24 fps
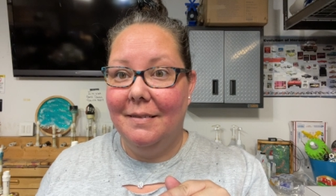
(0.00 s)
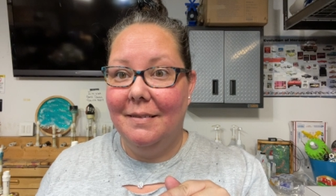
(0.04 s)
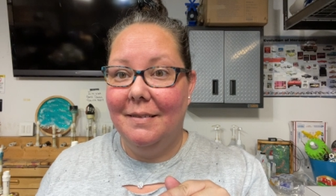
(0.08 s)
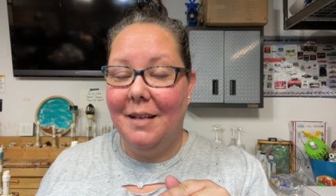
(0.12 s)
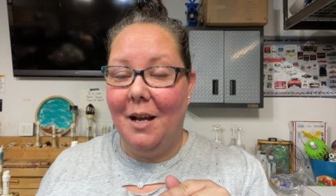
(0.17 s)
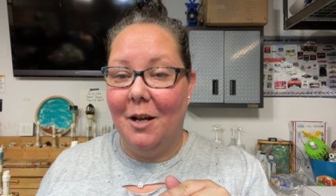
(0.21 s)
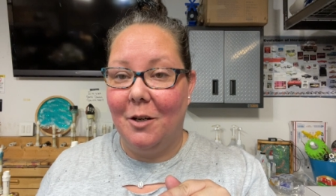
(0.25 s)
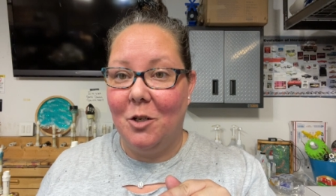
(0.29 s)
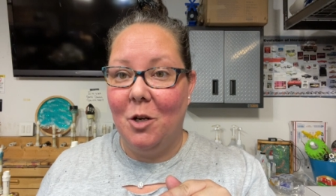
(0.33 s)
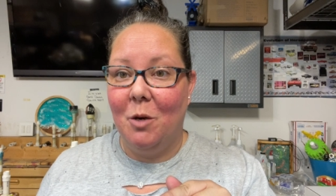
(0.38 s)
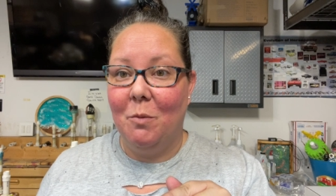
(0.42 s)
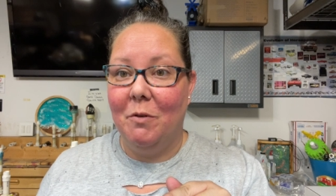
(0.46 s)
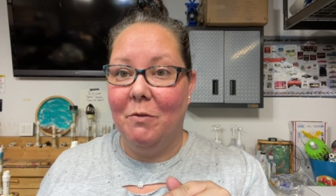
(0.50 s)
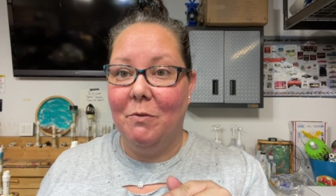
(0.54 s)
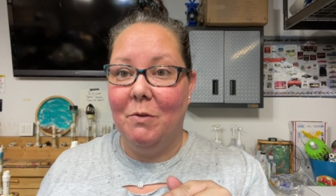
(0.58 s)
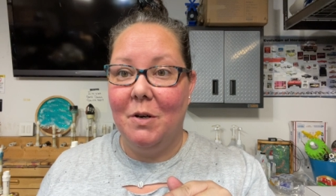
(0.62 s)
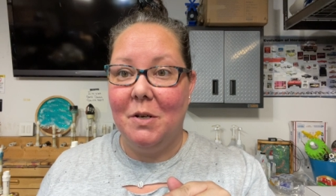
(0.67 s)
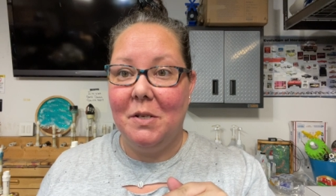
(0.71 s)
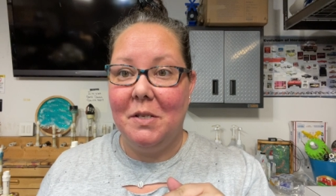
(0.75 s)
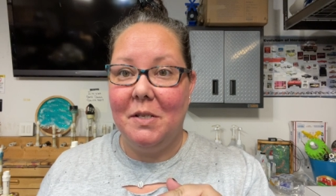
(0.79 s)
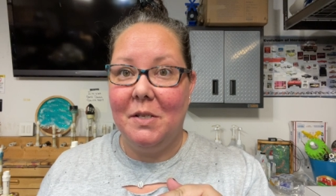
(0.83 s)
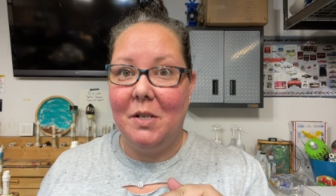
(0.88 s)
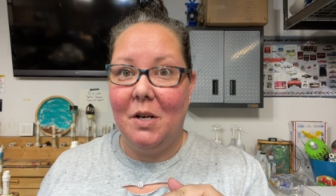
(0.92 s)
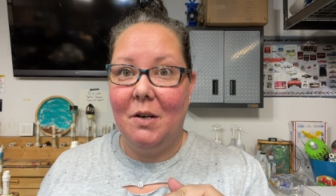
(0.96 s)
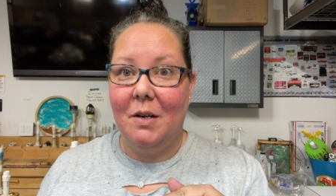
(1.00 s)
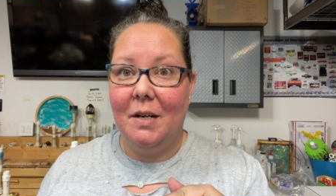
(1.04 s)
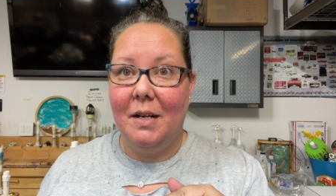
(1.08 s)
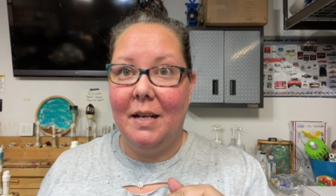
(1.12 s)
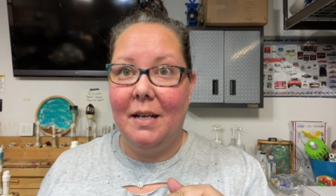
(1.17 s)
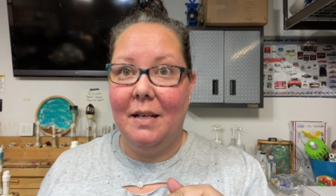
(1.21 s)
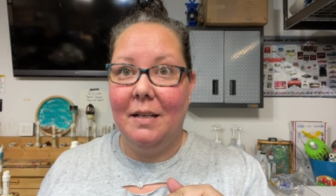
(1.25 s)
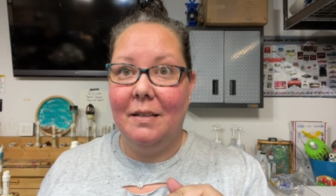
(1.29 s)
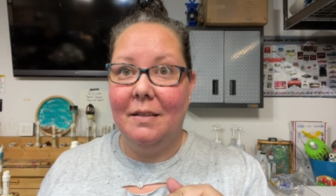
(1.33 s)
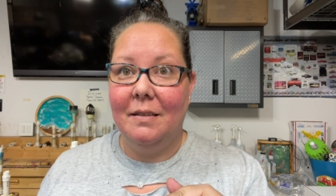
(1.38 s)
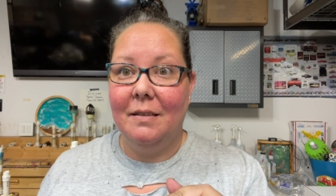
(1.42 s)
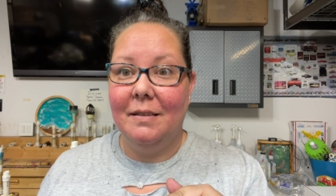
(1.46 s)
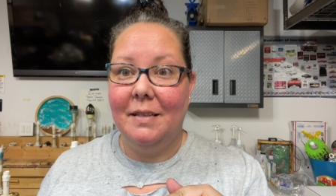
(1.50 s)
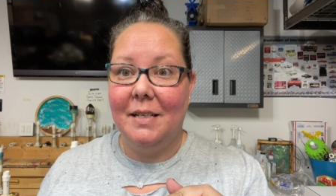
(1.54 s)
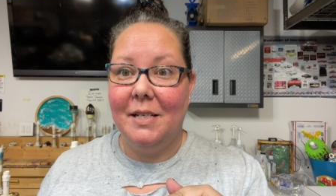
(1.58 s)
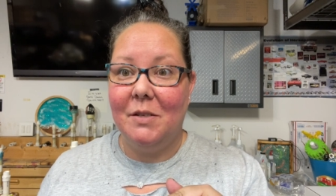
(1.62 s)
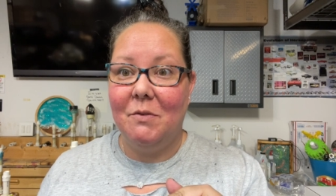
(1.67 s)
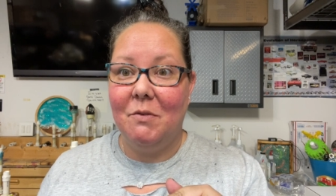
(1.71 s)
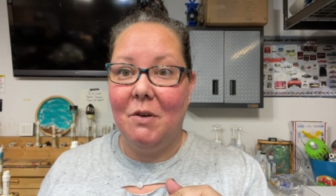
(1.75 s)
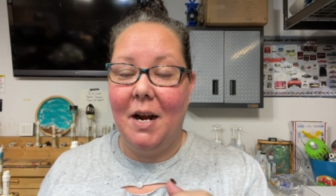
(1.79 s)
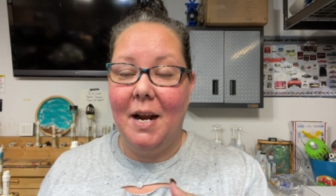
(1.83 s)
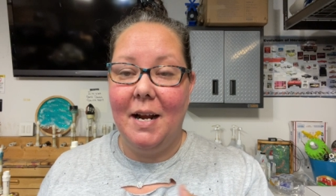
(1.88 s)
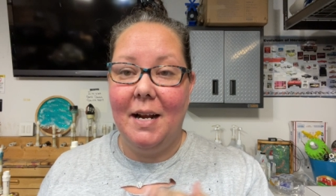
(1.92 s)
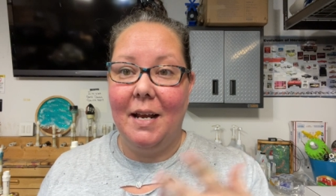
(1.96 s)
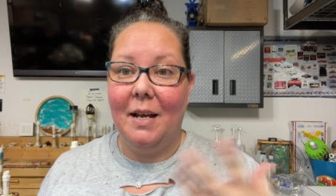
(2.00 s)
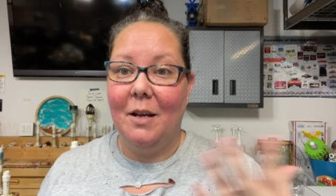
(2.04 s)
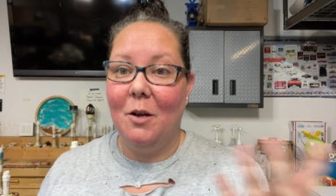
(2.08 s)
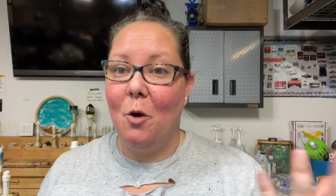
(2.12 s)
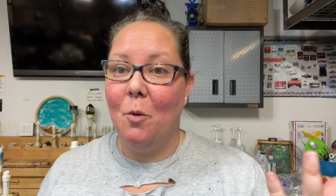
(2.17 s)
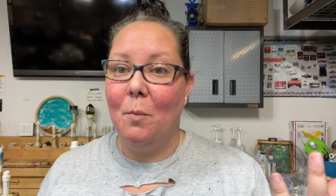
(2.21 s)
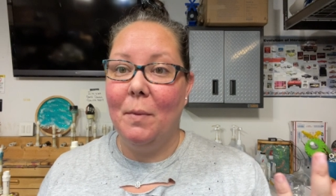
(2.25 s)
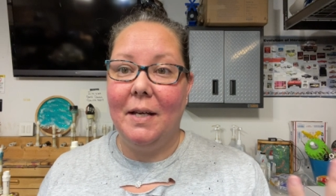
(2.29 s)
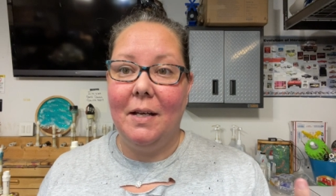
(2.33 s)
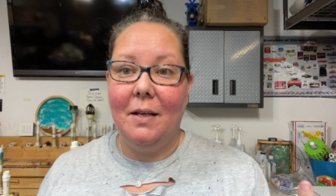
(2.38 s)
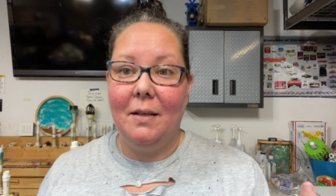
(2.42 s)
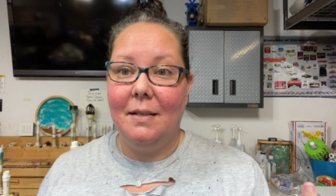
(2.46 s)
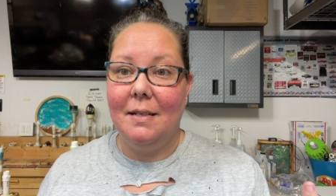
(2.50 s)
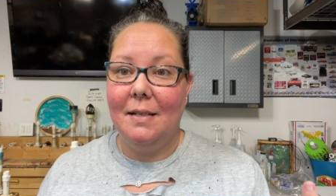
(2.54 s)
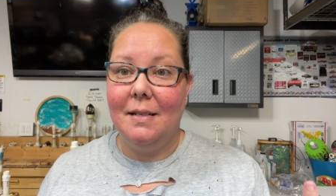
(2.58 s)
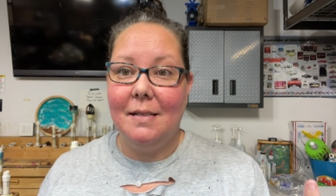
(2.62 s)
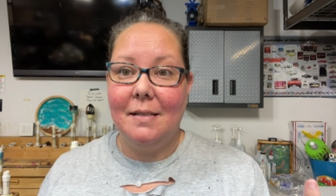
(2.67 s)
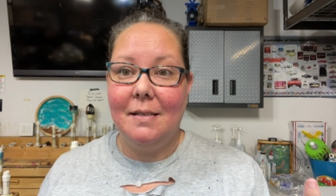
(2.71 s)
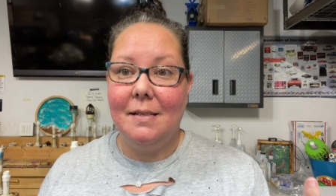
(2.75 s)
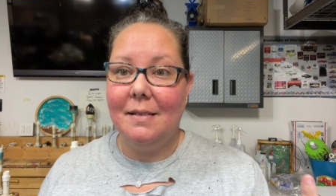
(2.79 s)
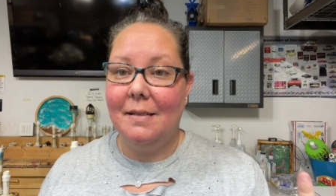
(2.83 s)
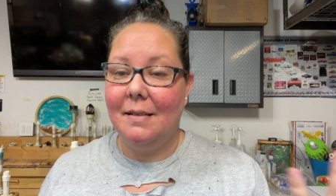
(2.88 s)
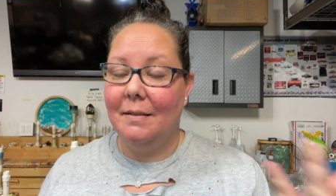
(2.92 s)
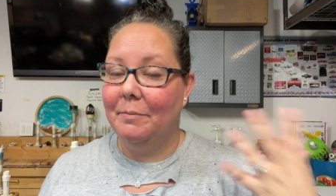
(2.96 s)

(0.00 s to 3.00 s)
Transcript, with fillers: October 1st is already this Friday. Oh my goodness.